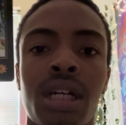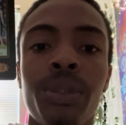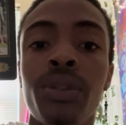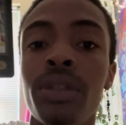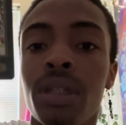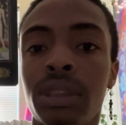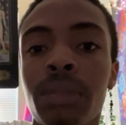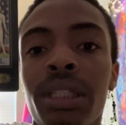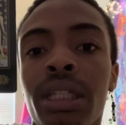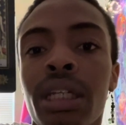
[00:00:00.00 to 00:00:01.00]
You could also
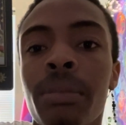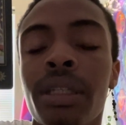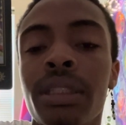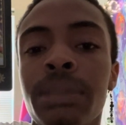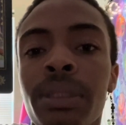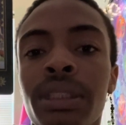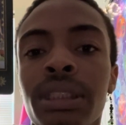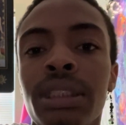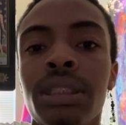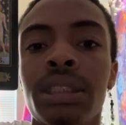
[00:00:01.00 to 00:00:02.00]
be thinking about this
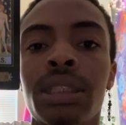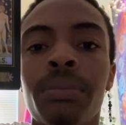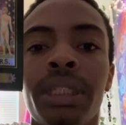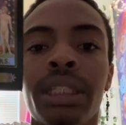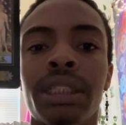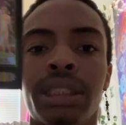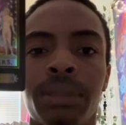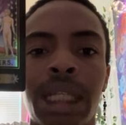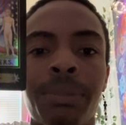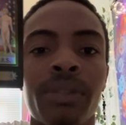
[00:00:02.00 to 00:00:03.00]
person. This could be some
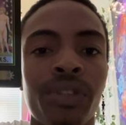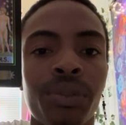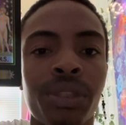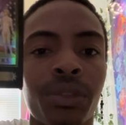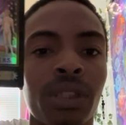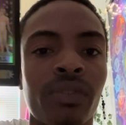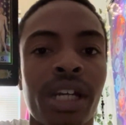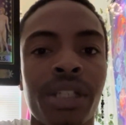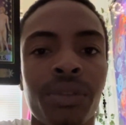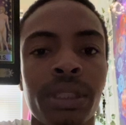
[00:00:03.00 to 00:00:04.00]
type of union or
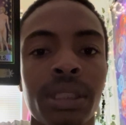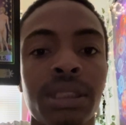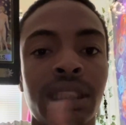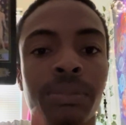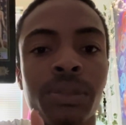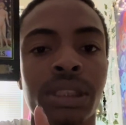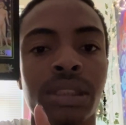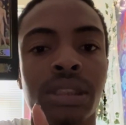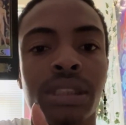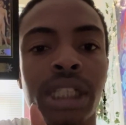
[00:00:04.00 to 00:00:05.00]
divine union,
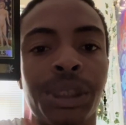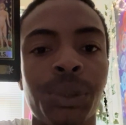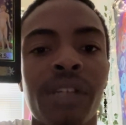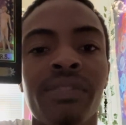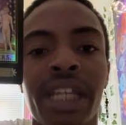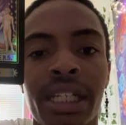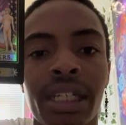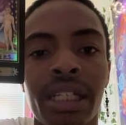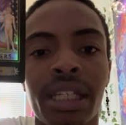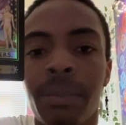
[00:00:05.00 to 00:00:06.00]
someone that you have
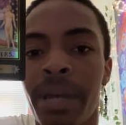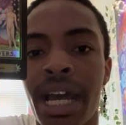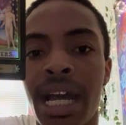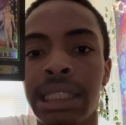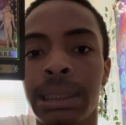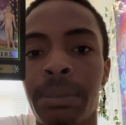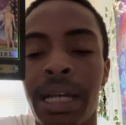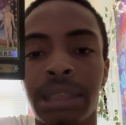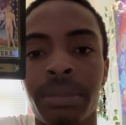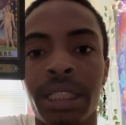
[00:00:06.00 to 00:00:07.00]
dated in the past,
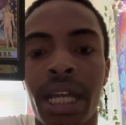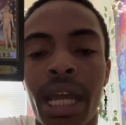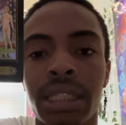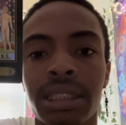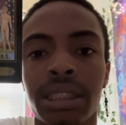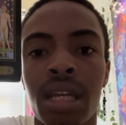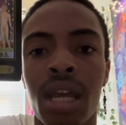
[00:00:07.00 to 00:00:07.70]
possibly an ex.